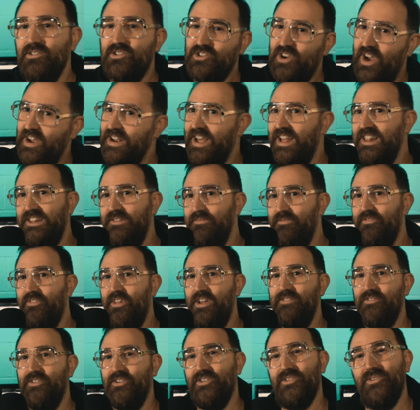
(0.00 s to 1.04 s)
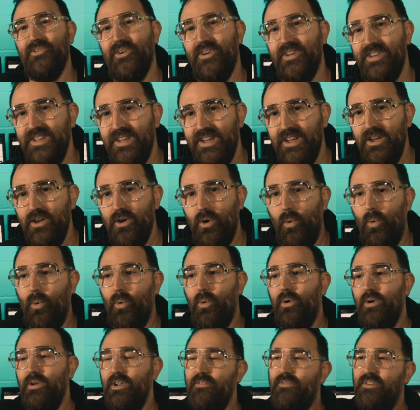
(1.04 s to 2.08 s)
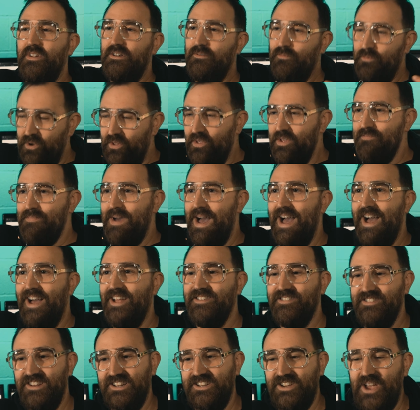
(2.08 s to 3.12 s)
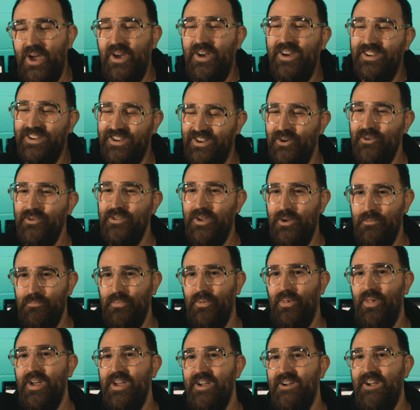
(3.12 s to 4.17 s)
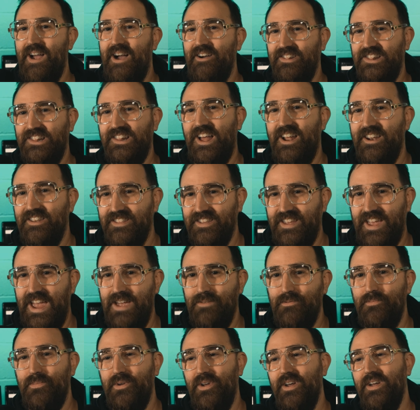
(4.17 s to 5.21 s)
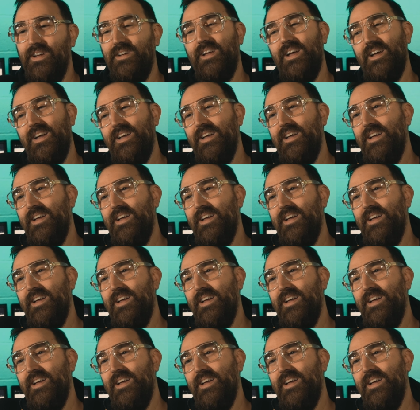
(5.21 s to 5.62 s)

Try and add some flavor to it. Or if it's really bad, just go to your player outside of the game and be like,